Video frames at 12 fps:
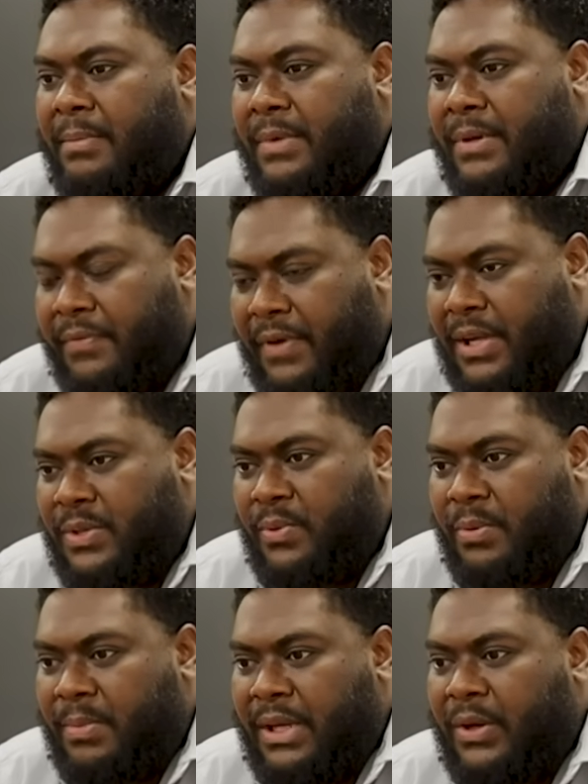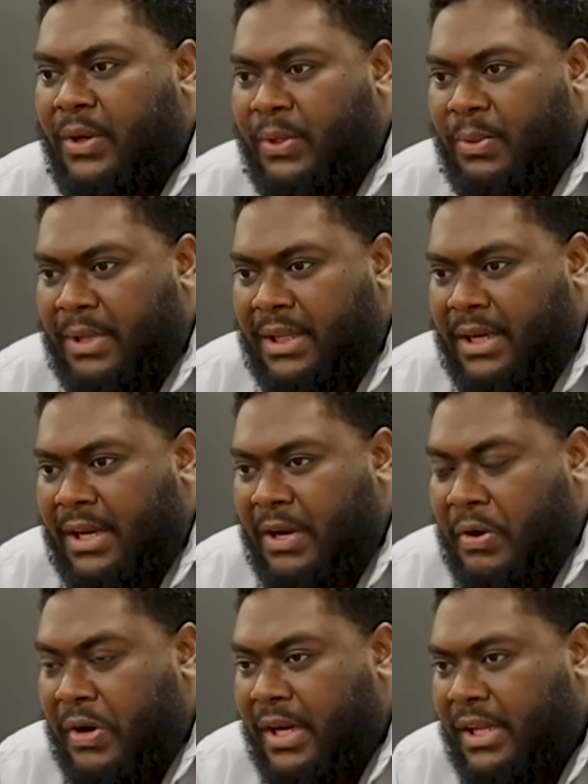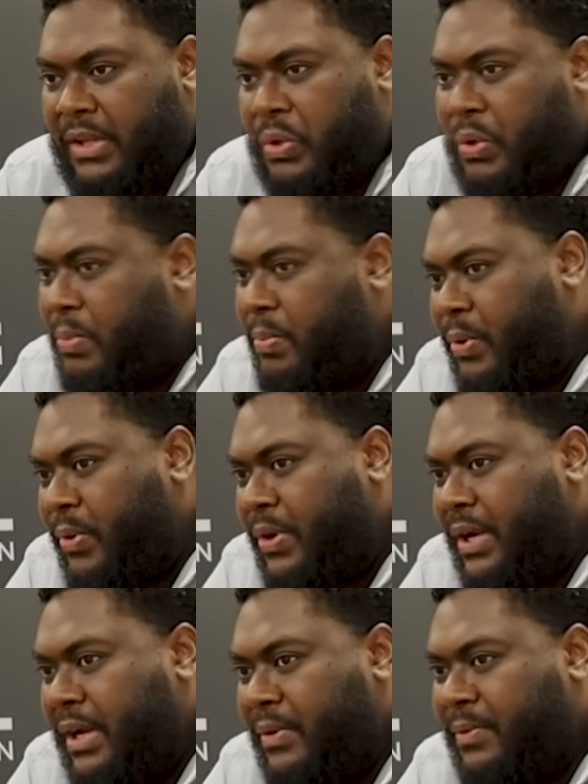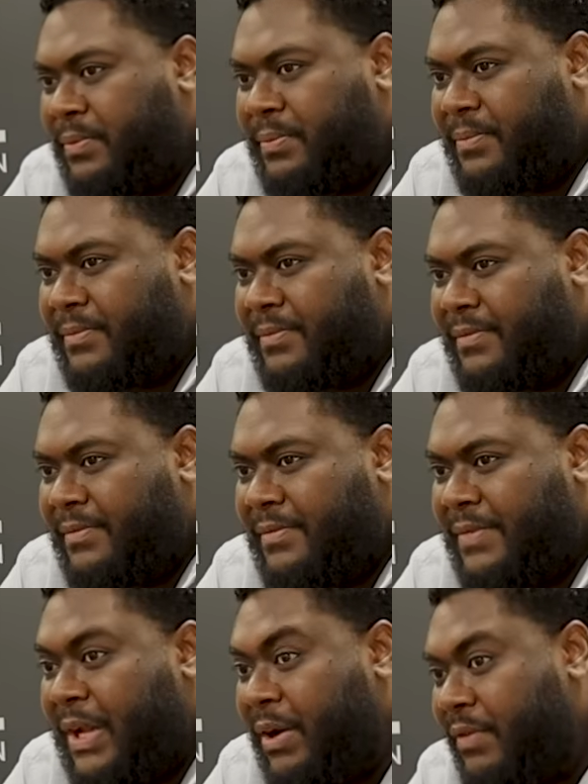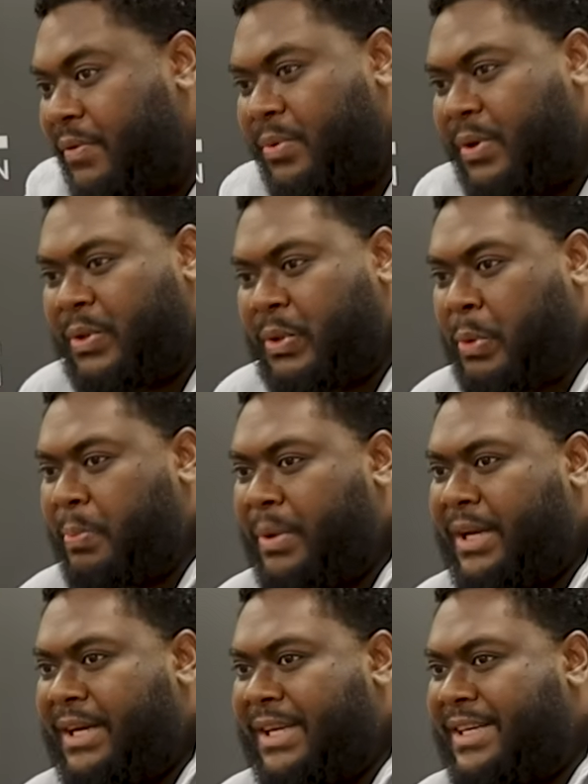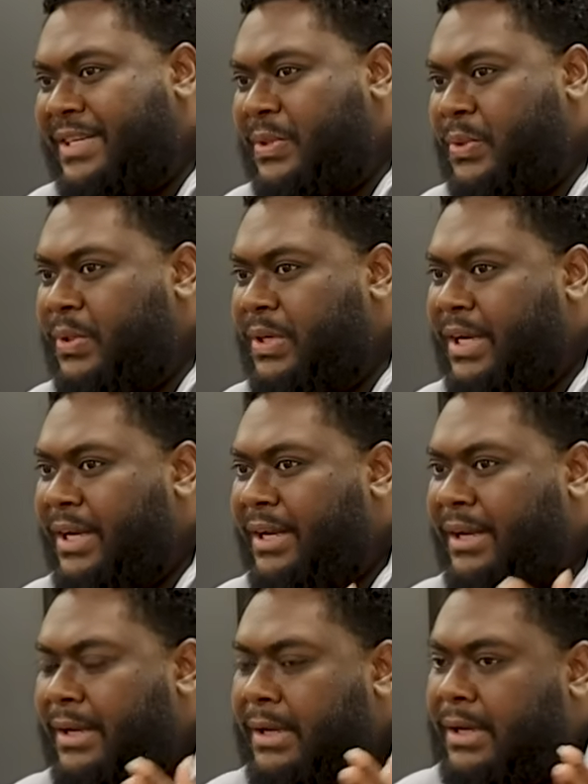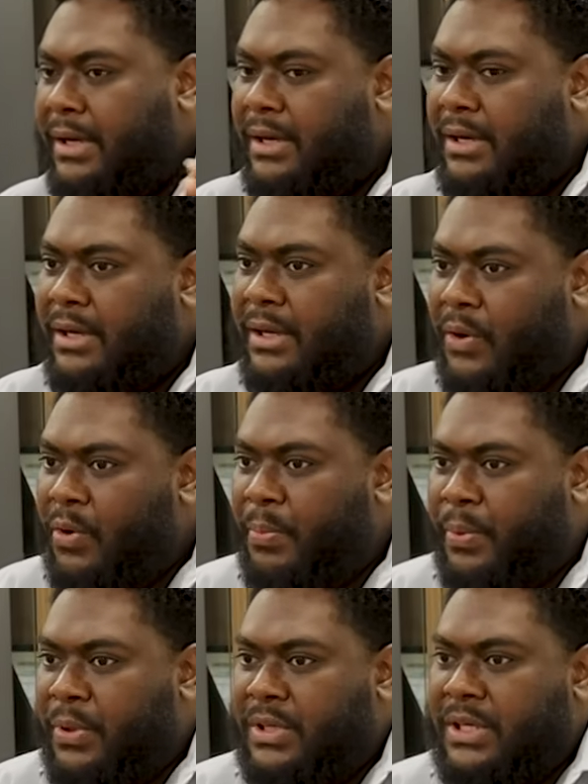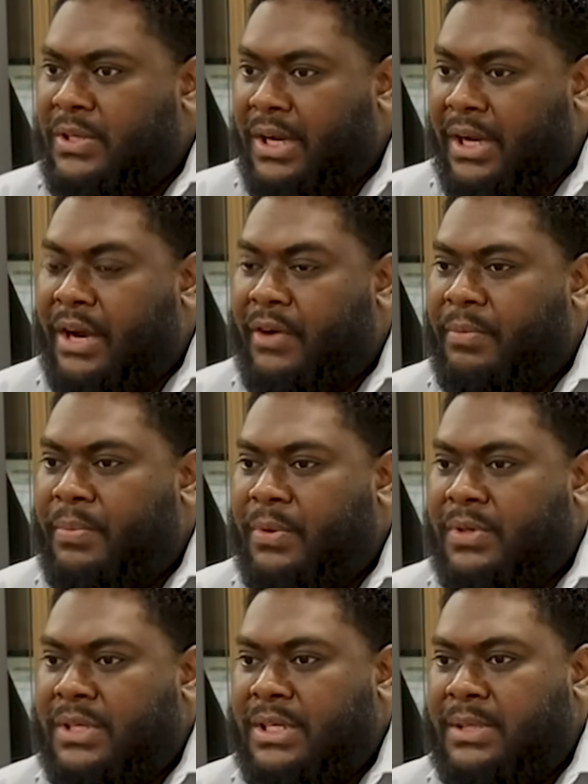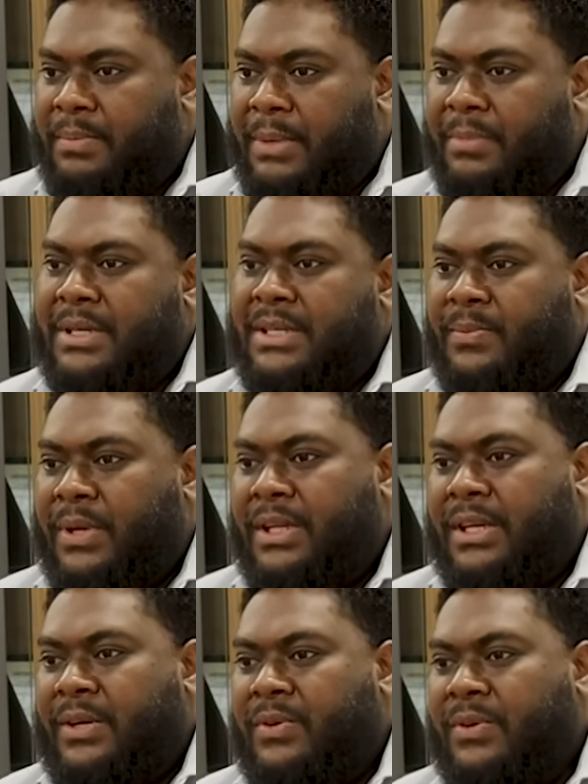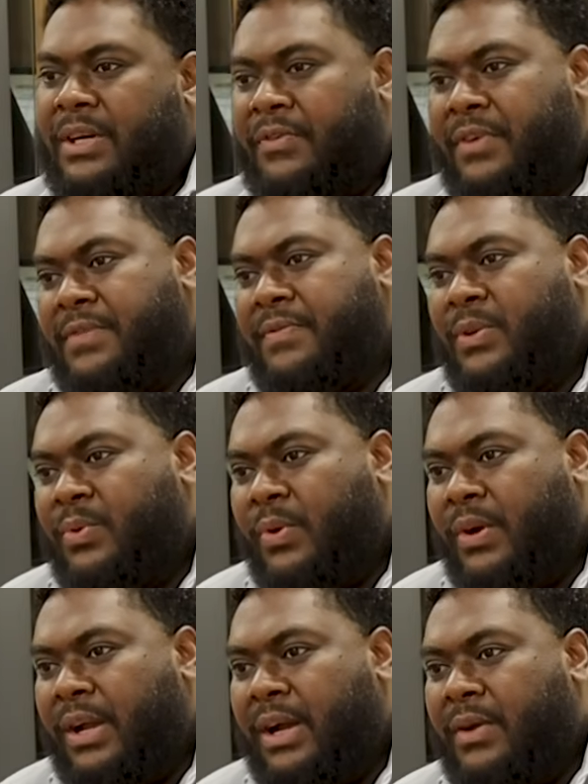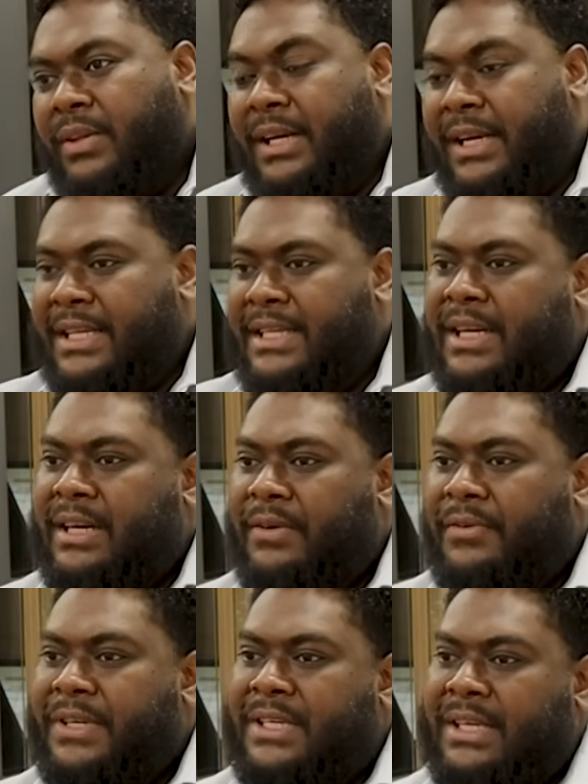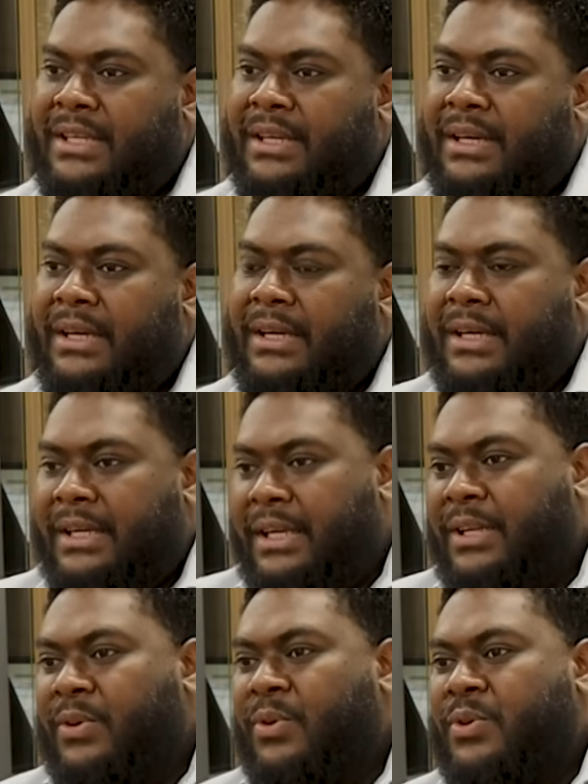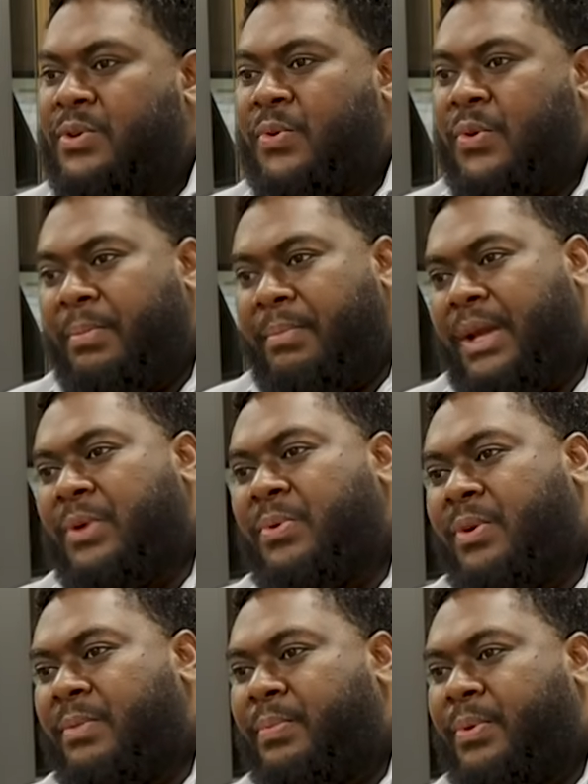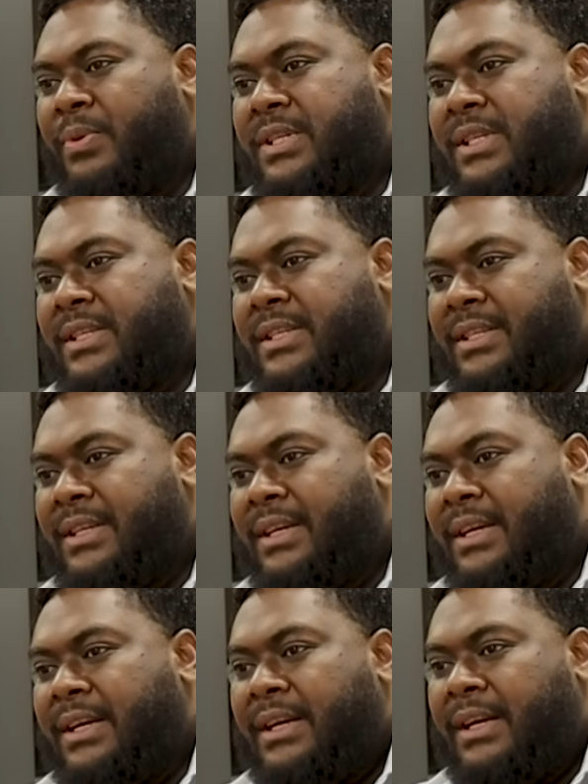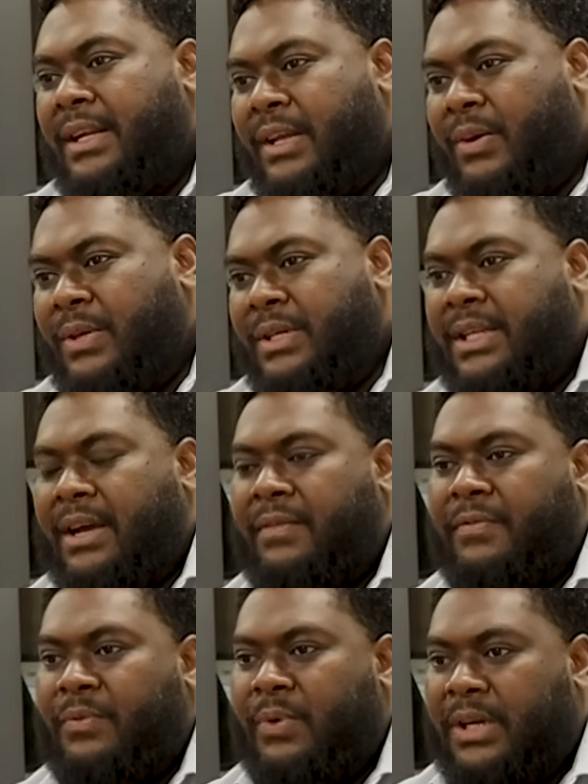the funds will be automatically credited to your Pro account. Now, if you were to compare this to the old process or the current process, members, what they do, they transfer to our account and they send the receipt. That goes through a manual process that our staff will